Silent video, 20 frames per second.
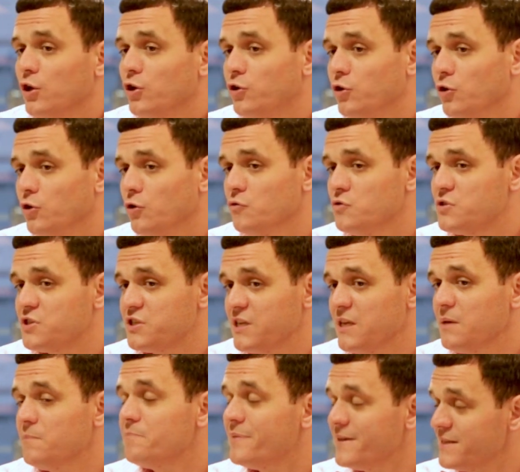Do you
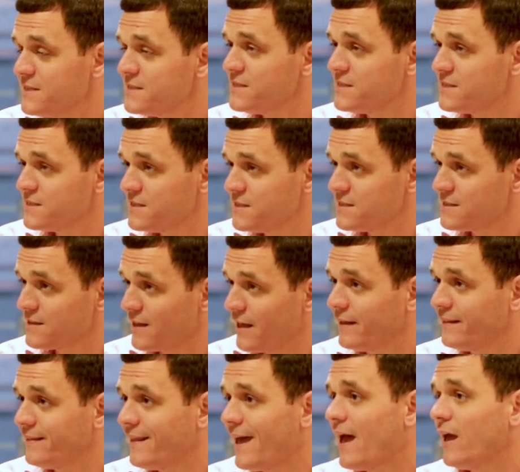see businesses
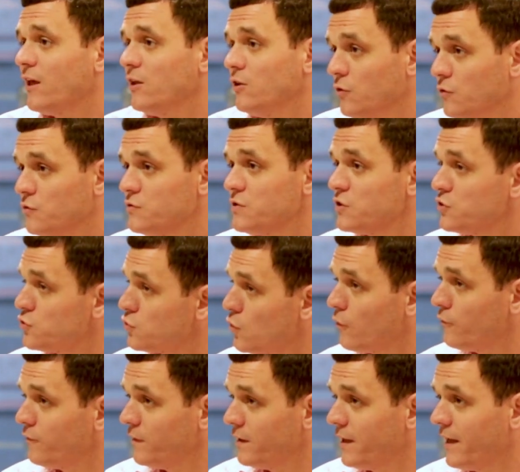like that using
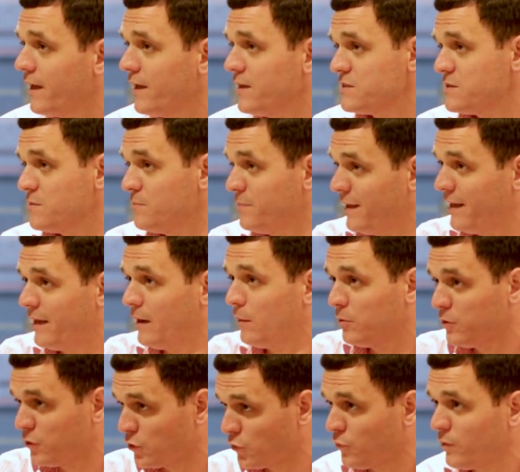TropheCase and being
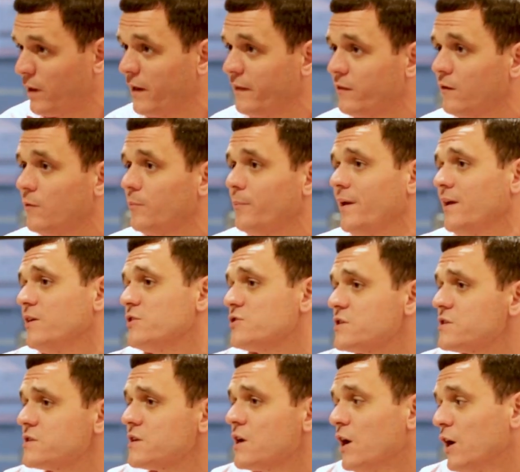able to create their
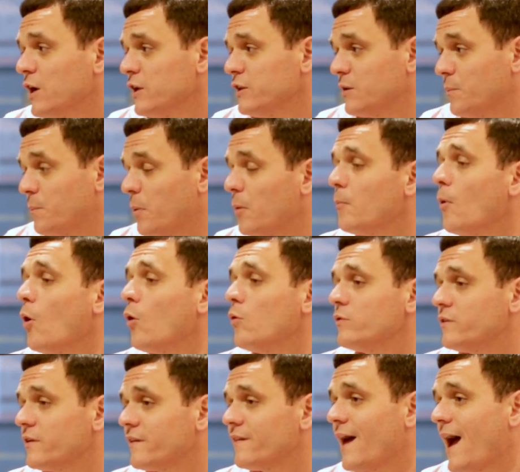pages to
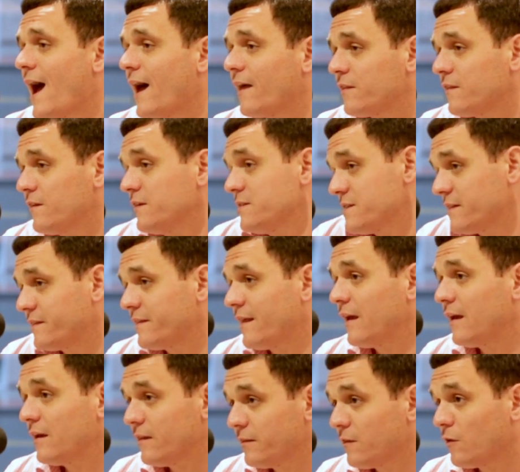promote to the athletes that
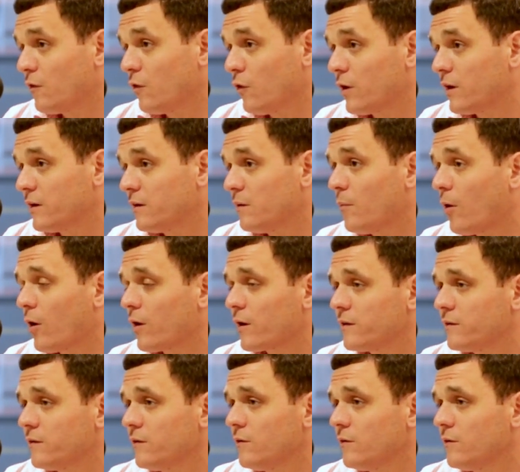they're looking to market